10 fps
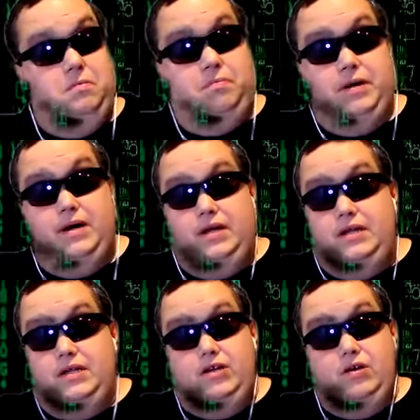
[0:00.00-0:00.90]
But,
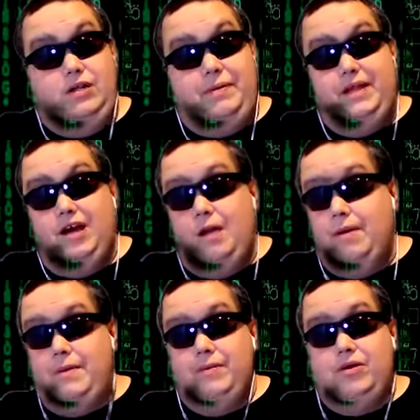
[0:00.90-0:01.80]
you know, depending on how many
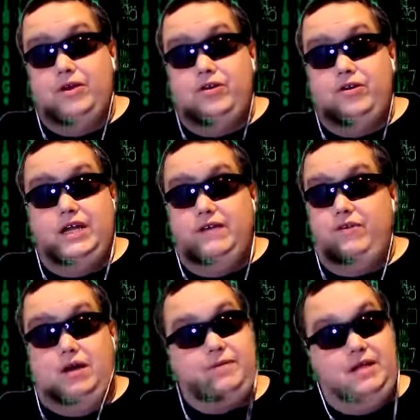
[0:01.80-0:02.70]
people are in your league,
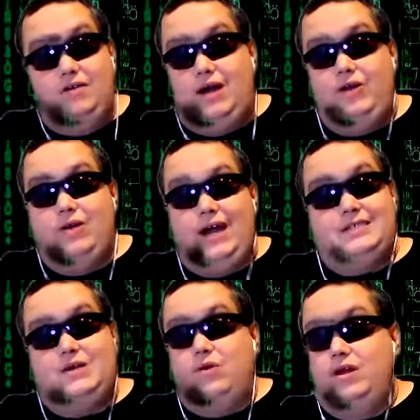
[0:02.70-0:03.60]
I know guys
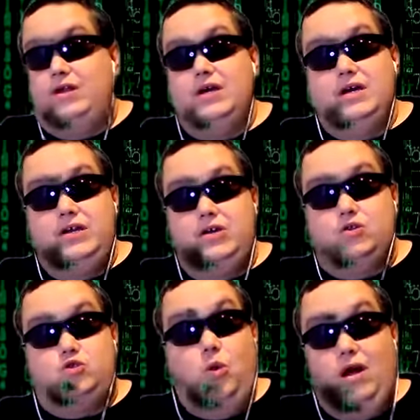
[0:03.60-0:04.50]
that run, you know,
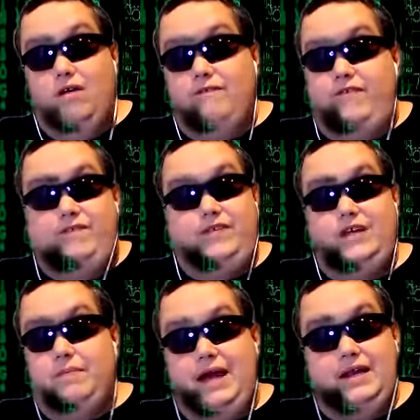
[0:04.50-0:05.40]
12,
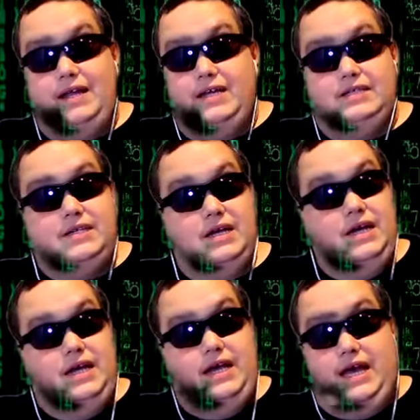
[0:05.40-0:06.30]
15-man leagues,
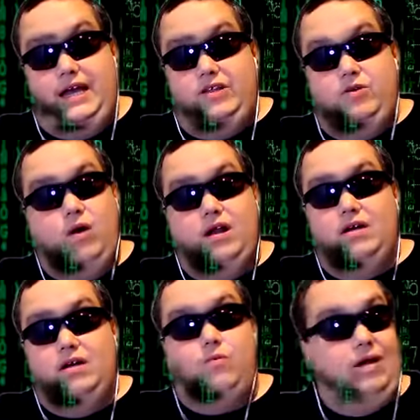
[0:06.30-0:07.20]
and you want to
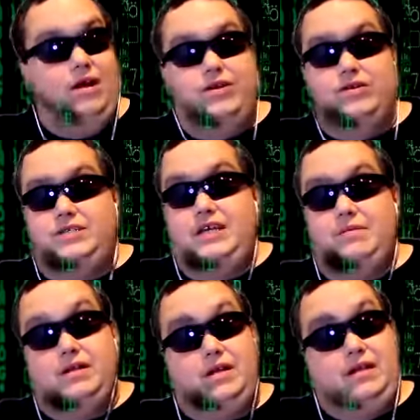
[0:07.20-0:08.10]
round out your team,
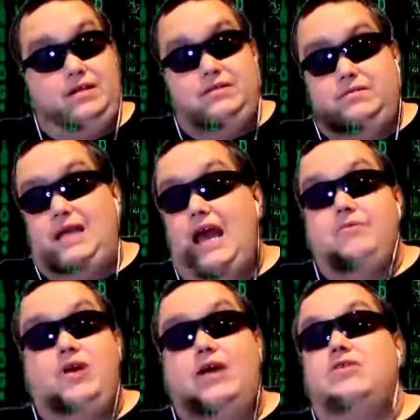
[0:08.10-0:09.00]
and damn,
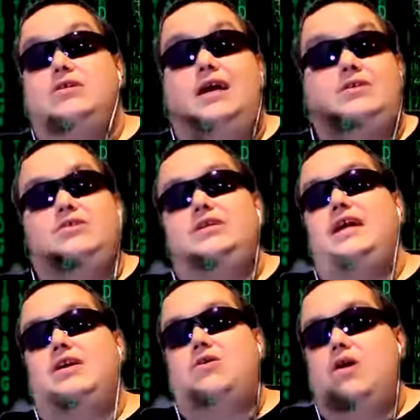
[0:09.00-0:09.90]
I couldn't
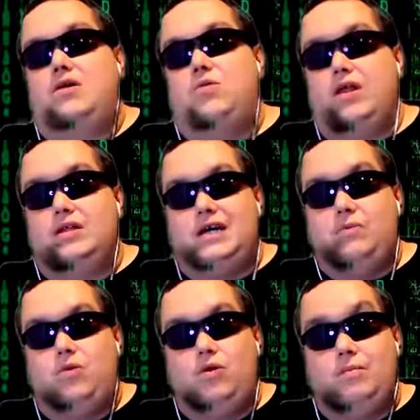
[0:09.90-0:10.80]
get one of the
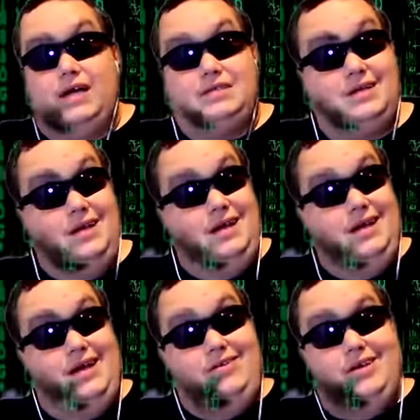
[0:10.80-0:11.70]
top quarterbacks.
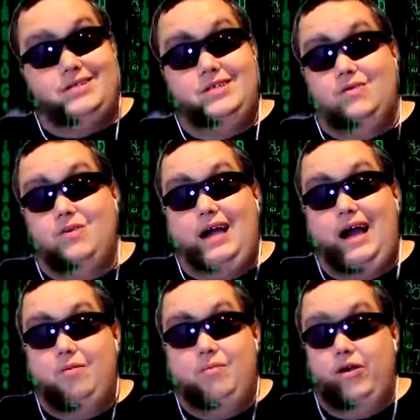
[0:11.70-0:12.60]
And you get stuck with
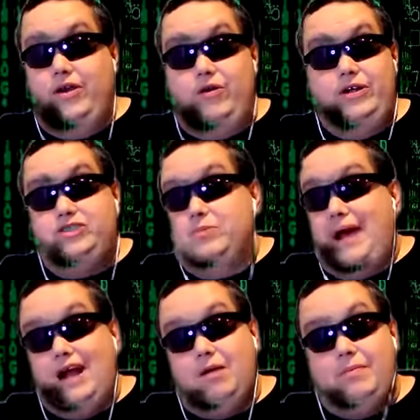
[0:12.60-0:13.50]
Kyler Murray, or he's your
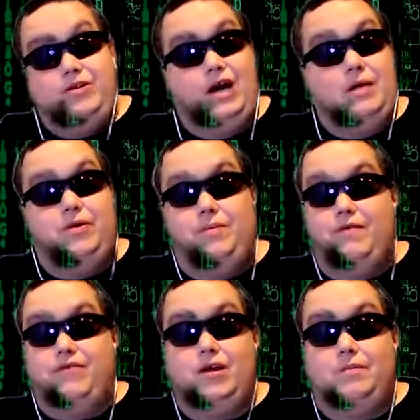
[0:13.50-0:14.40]
backup, and you got to put him in
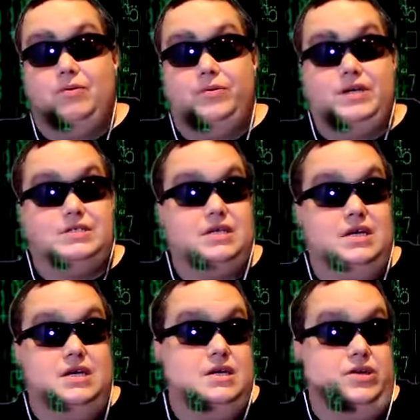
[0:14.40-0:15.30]
for a couple of weeks.
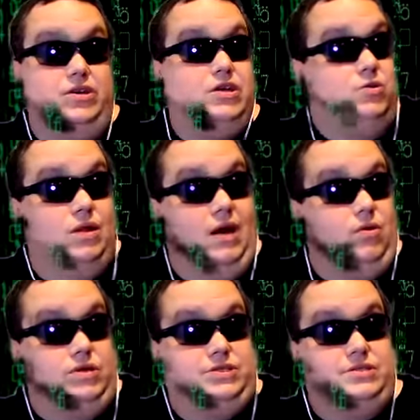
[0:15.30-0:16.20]
You could do a lot
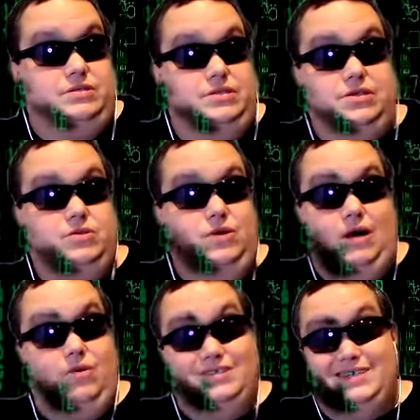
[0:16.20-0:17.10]
worse. You could do a lot
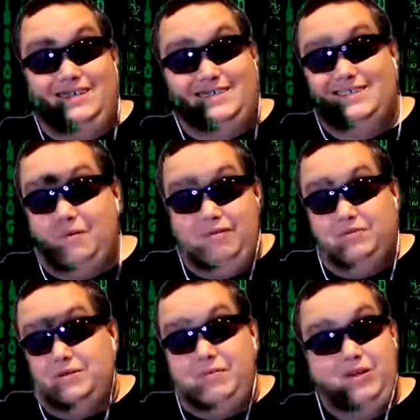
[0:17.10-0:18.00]
worse. And this is coming from
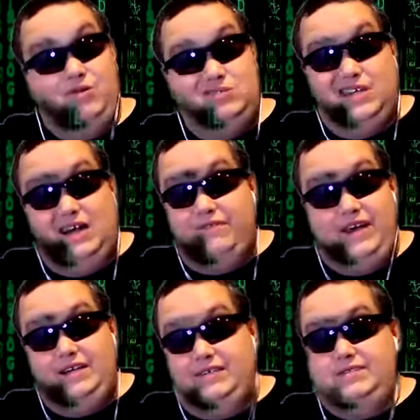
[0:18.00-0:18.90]
somebody who's not a
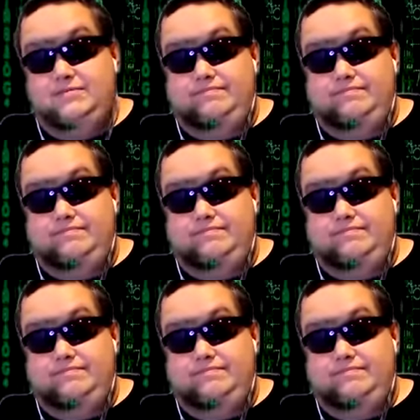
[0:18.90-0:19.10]
fan of his.